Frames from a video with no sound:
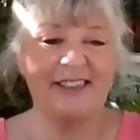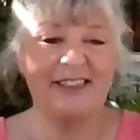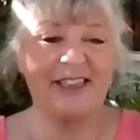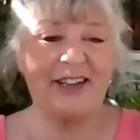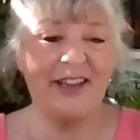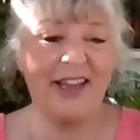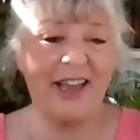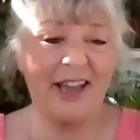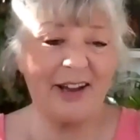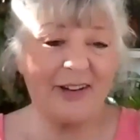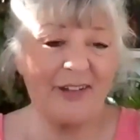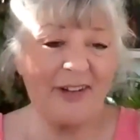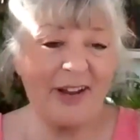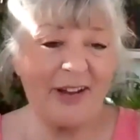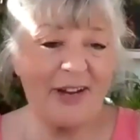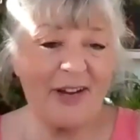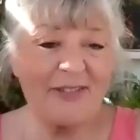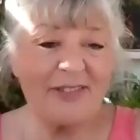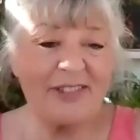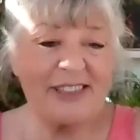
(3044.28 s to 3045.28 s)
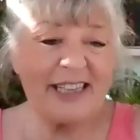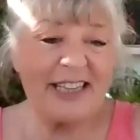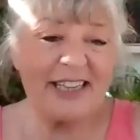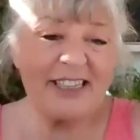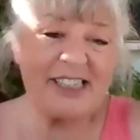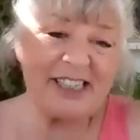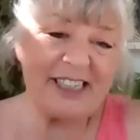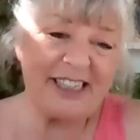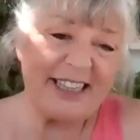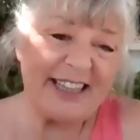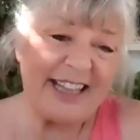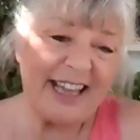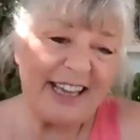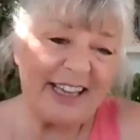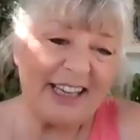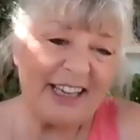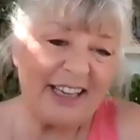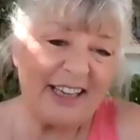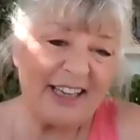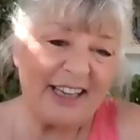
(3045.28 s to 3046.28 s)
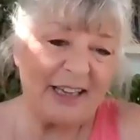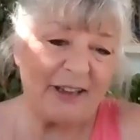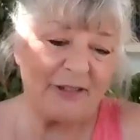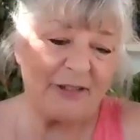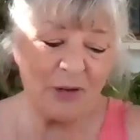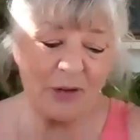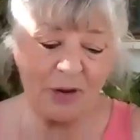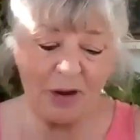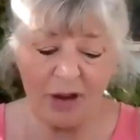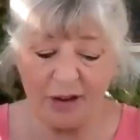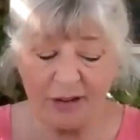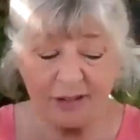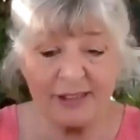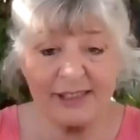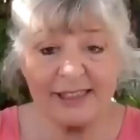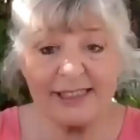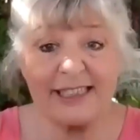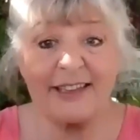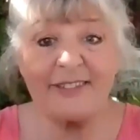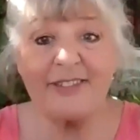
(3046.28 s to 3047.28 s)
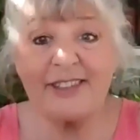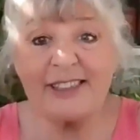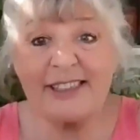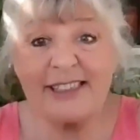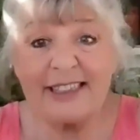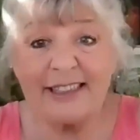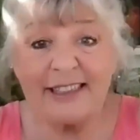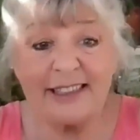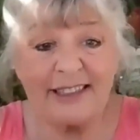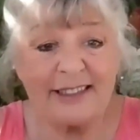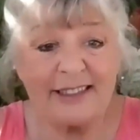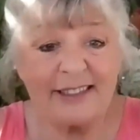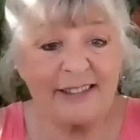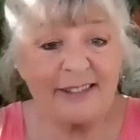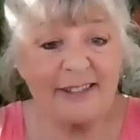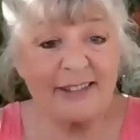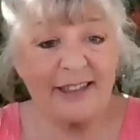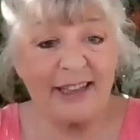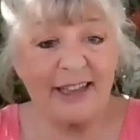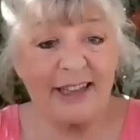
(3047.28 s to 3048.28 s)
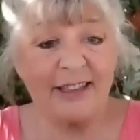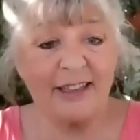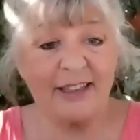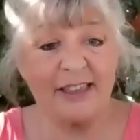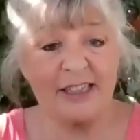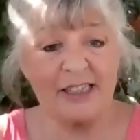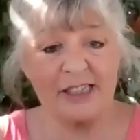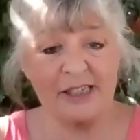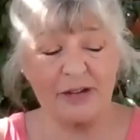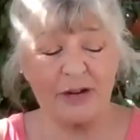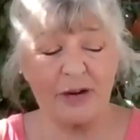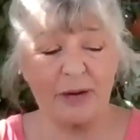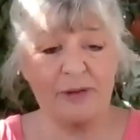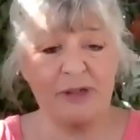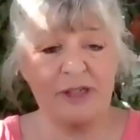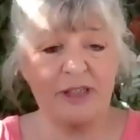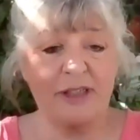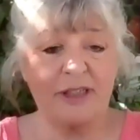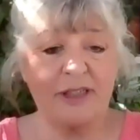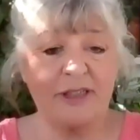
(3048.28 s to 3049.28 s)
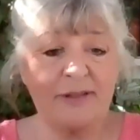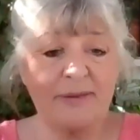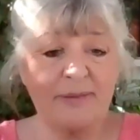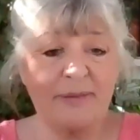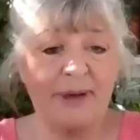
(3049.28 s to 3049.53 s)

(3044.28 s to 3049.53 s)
So yeah, great conversation. Thank you, Eve. All our stuff is in the description